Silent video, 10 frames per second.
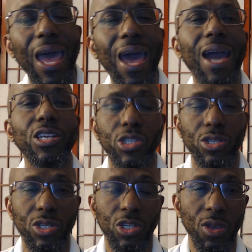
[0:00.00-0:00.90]

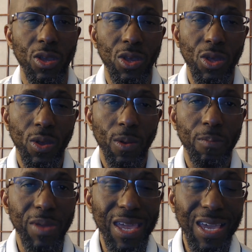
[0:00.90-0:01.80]
actions,
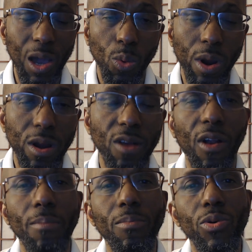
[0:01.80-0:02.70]
being aware of our
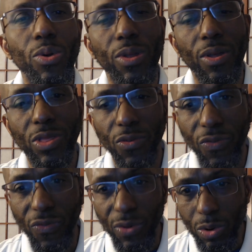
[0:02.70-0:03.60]
mood, the
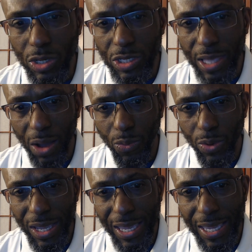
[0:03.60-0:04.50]
foods that
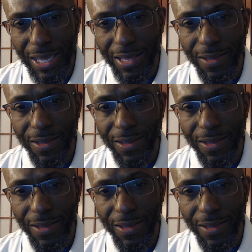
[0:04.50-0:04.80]
we eat,